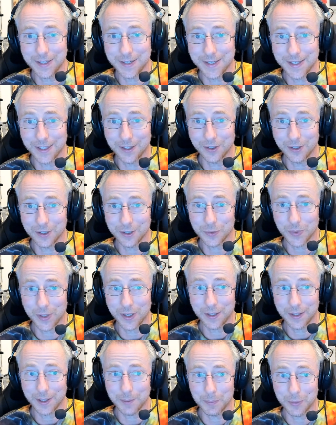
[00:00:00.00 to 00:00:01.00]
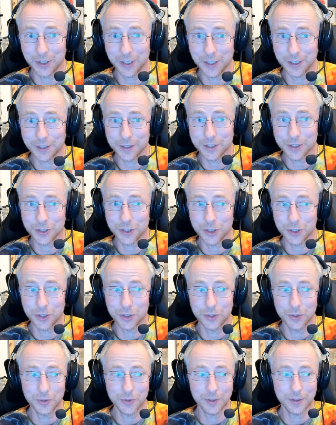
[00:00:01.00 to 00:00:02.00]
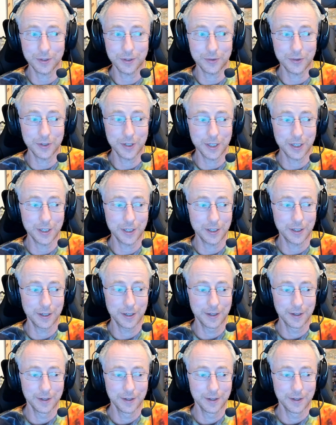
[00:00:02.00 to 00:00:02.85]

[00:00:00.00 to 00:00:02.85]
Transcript: dealer as well that brings 2 to 3